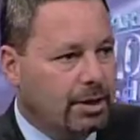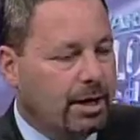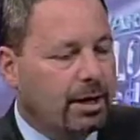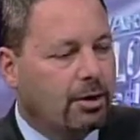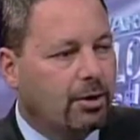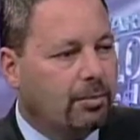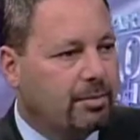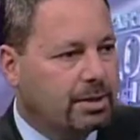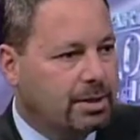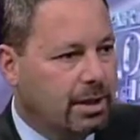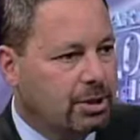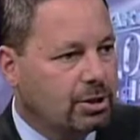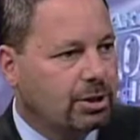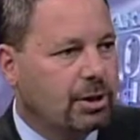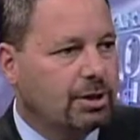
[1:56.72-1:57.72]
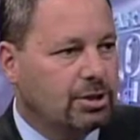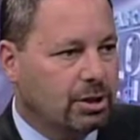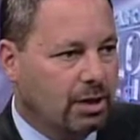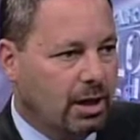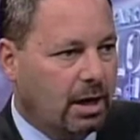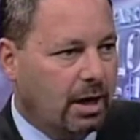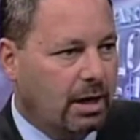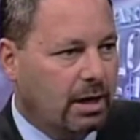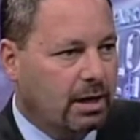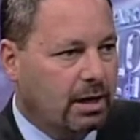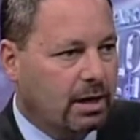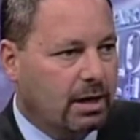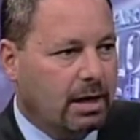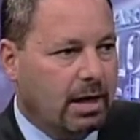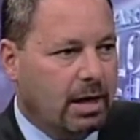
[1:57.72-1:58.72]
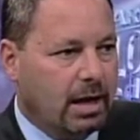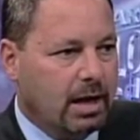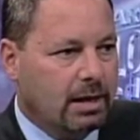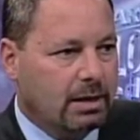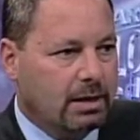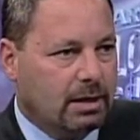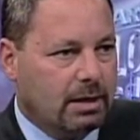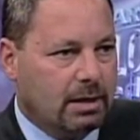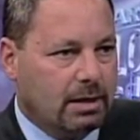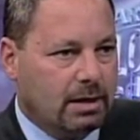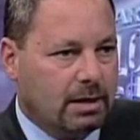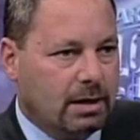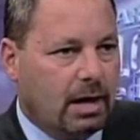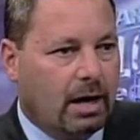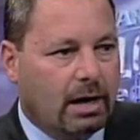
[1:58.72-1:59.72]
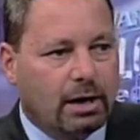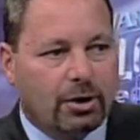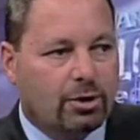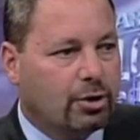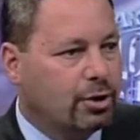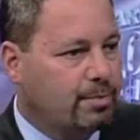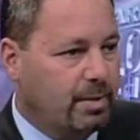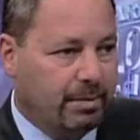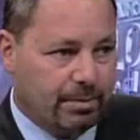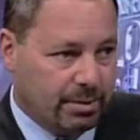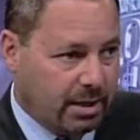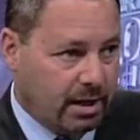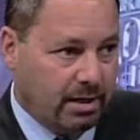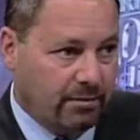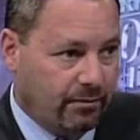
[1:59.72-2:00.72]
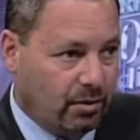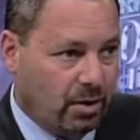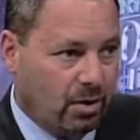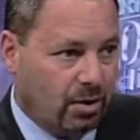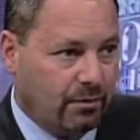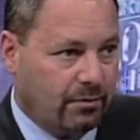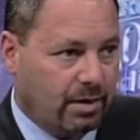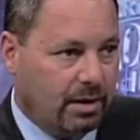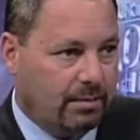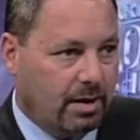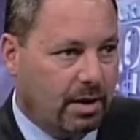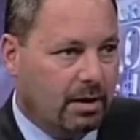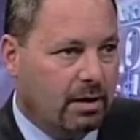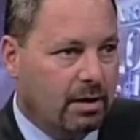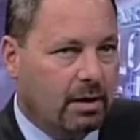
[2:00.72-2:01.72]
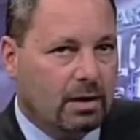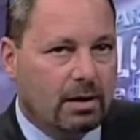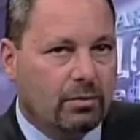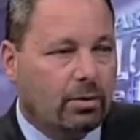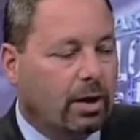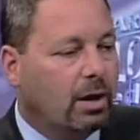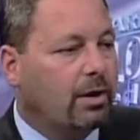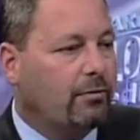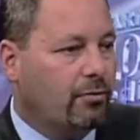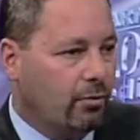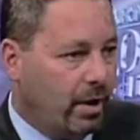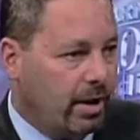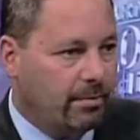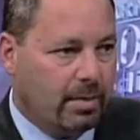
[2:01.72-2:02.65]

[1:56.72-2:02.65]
a hearing potentially in July, and uh, I encourage people to get involved. I mean, we all have great